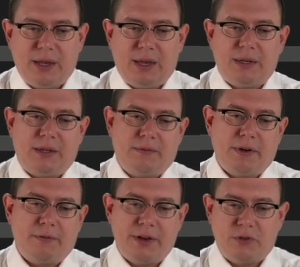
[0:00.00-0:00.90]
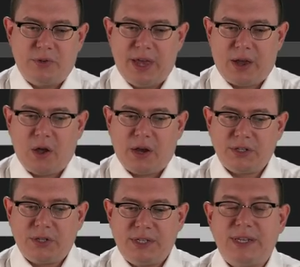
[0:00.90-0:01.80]
and even if I do that, Coq
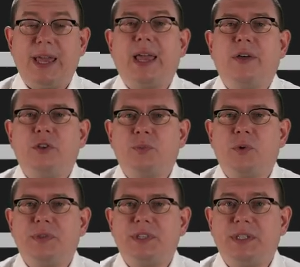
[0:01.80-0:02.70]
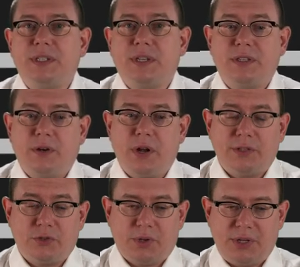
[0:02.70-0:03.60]
is going to take out those parentheses because they're
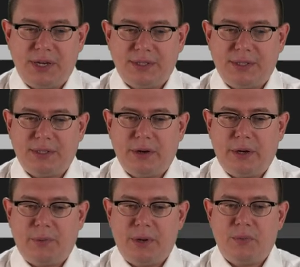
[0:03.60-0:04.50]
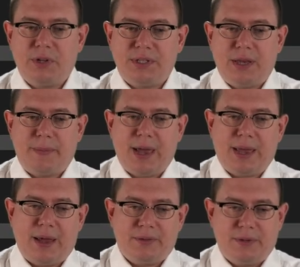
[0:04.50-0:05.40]
not strictly necessary when it prints that back
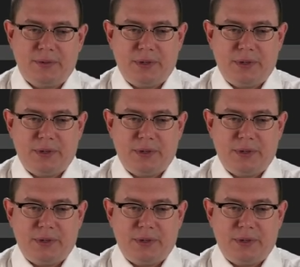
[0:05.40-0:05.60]
out.